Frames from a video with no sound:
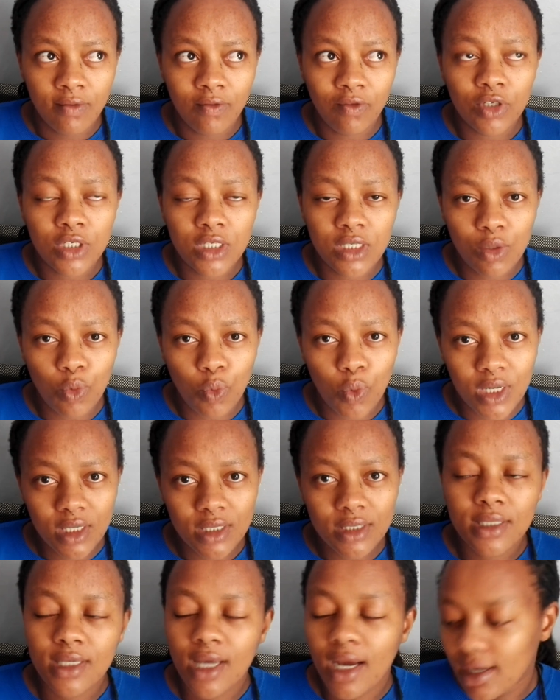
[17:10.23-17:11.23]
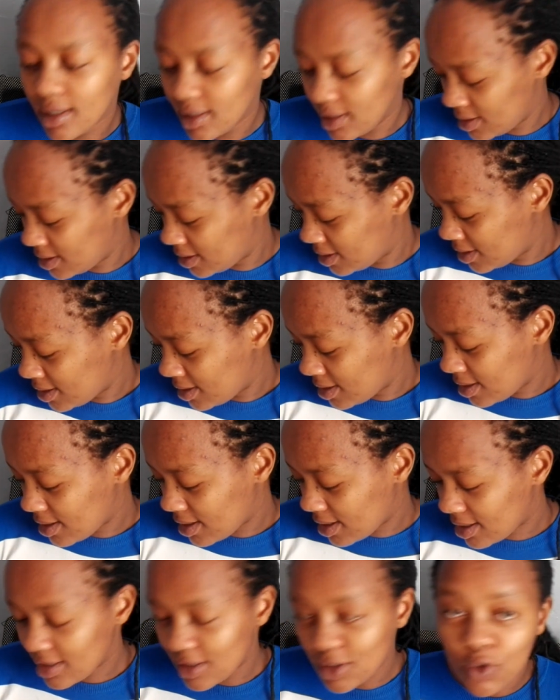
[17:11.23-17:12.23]
14 weeks, yeah.
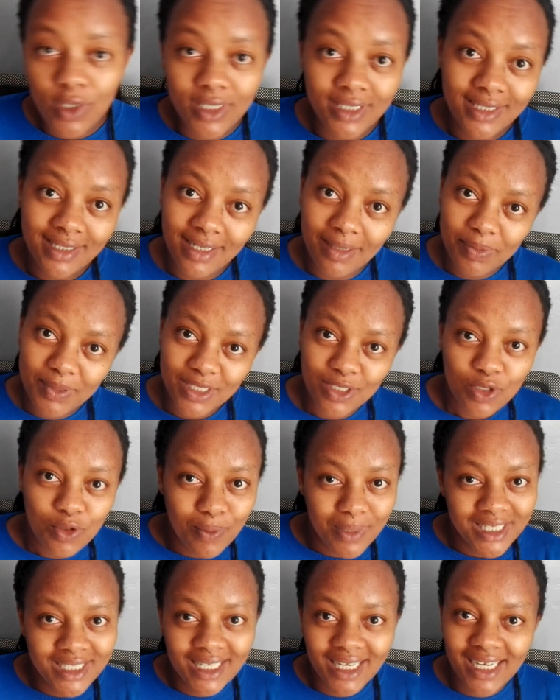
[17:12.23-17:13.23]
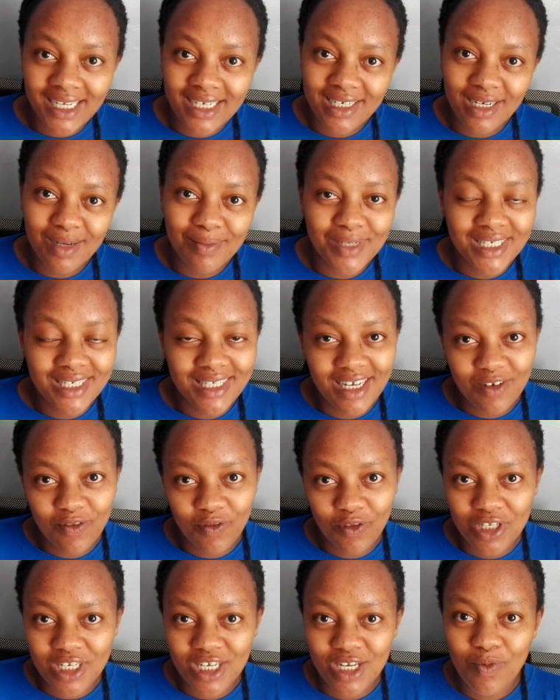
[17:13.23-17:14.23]
So I stepped into my 2nd trimester at
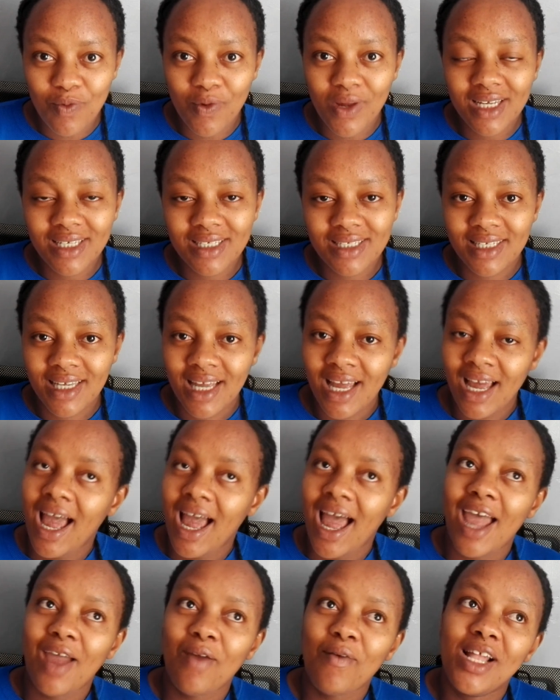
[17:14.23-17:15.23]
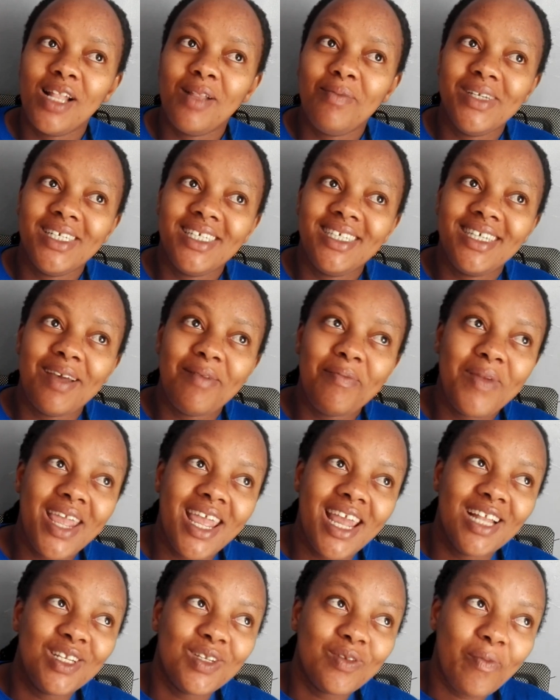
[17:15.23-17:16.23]
14 weeks. I will be
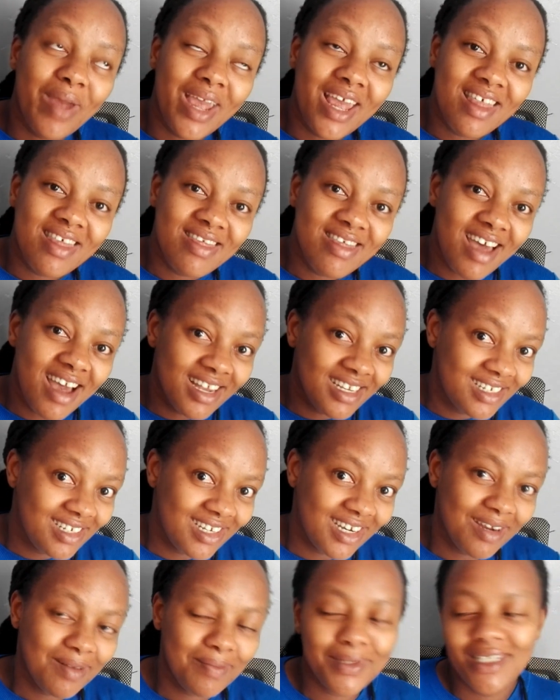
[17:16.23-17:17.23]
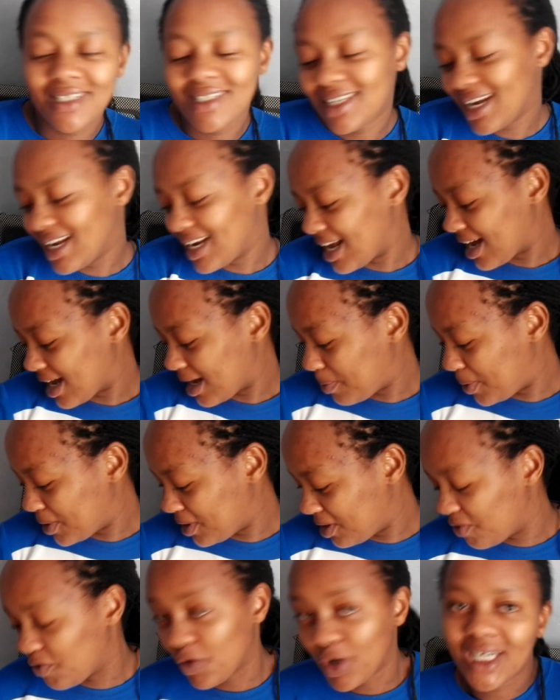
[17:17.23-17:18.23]
stepping into my 3rd trimester in a couple
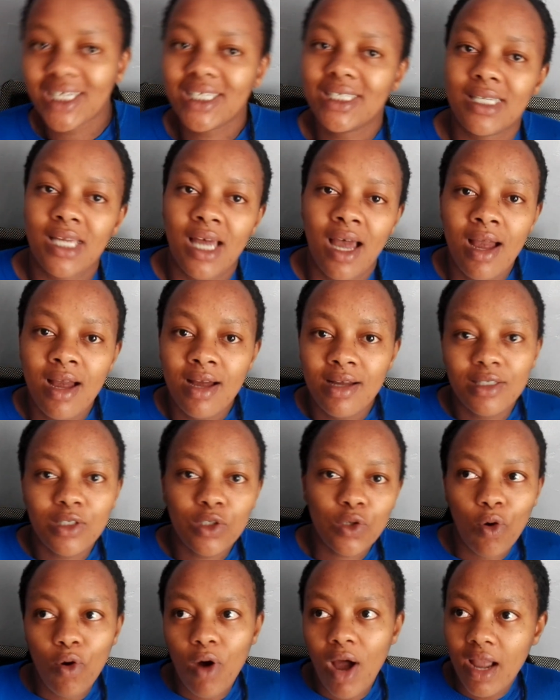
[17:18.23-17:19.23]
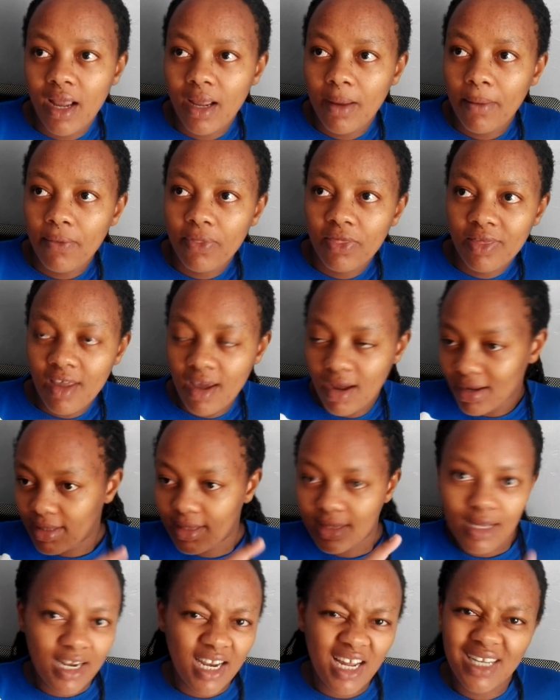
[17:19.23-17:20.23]
of weeks. So I
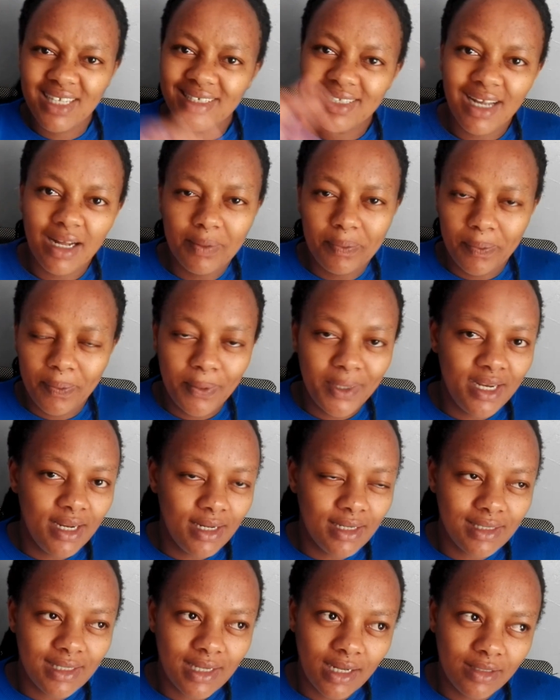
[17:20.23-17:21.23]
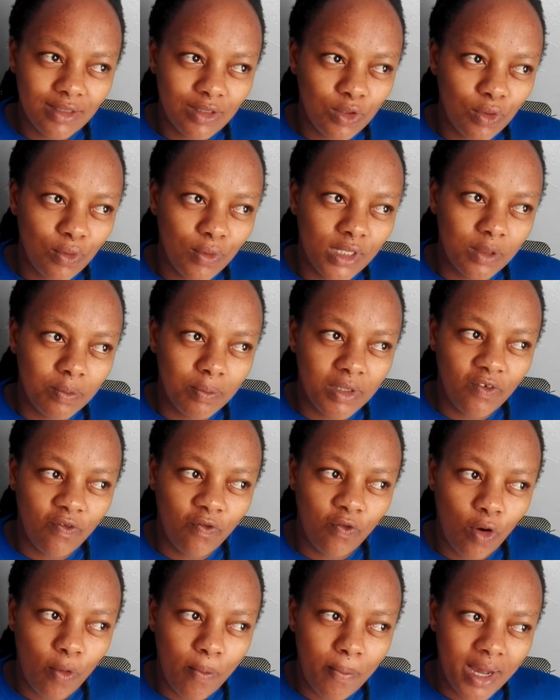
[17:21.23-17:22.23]
think the next update I'll do will be
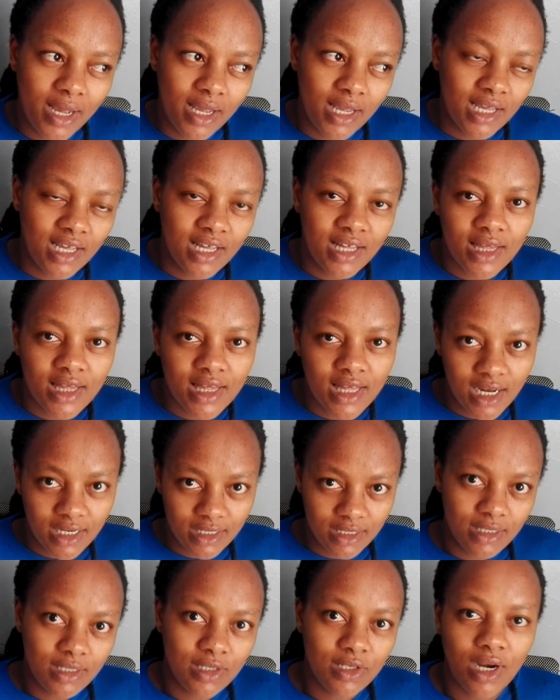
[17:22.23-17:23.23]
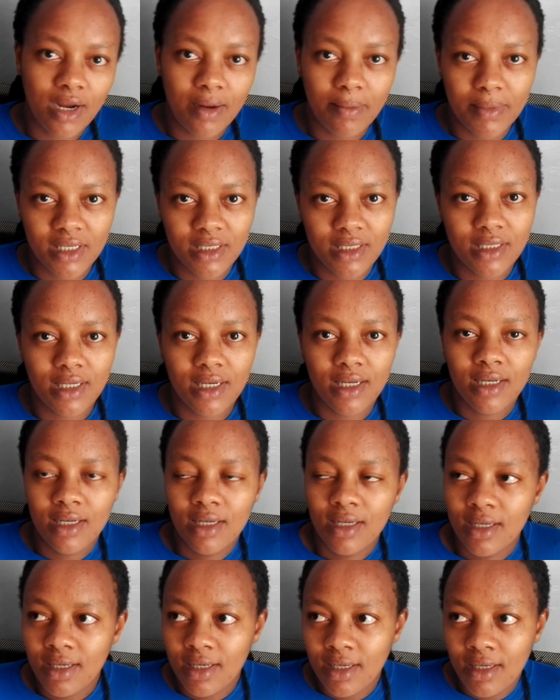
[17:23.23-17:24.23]
for my 3rd trimester,
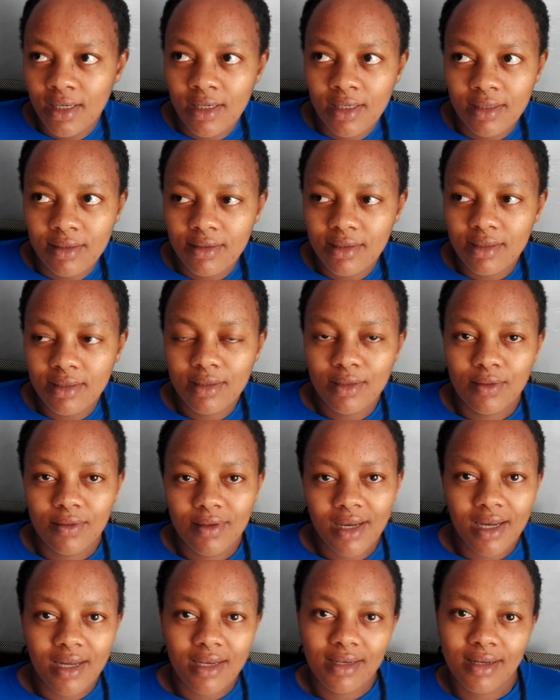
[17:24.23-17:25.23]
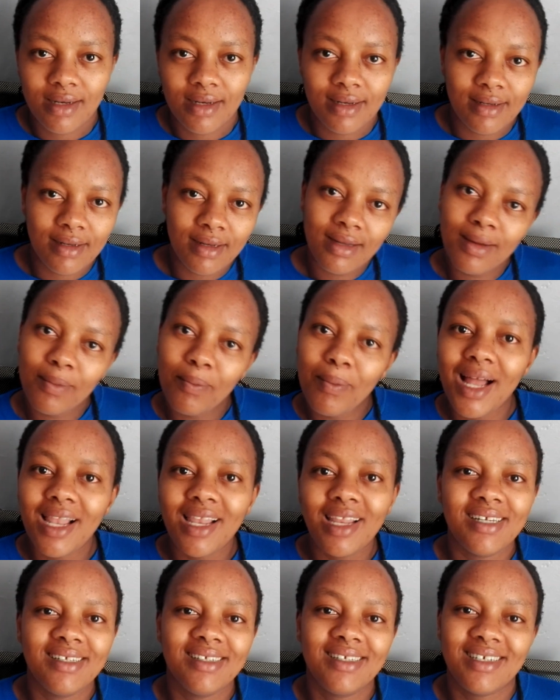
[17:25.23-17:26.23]
just to kind of
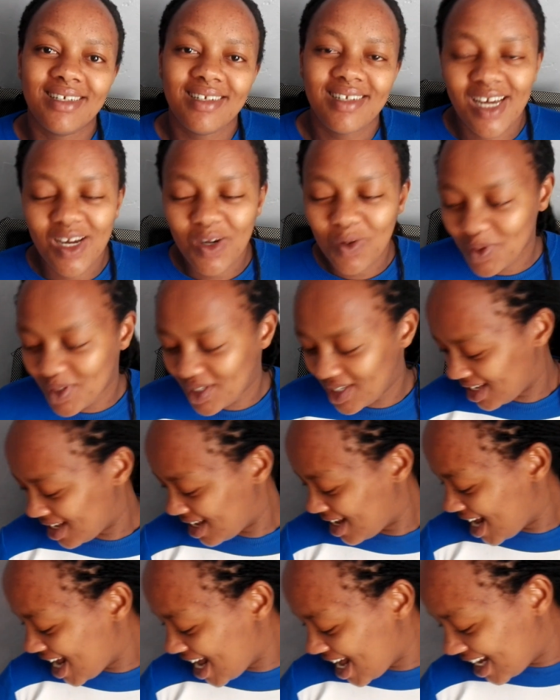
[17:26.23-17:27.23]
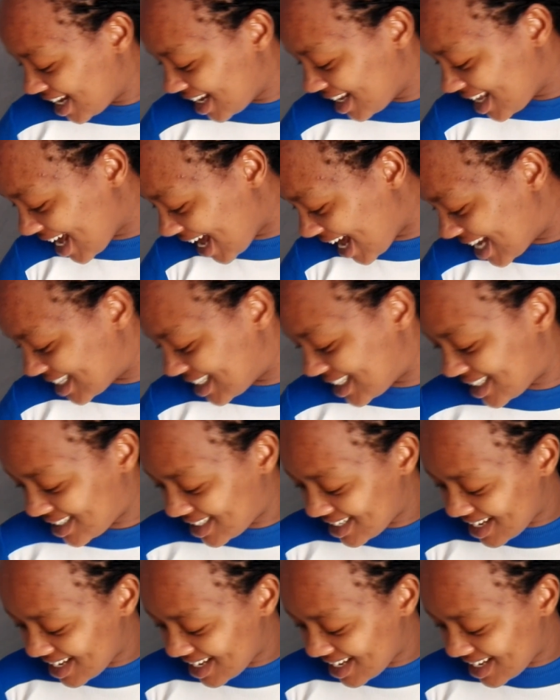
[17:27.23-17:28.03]
balance it out. Yes.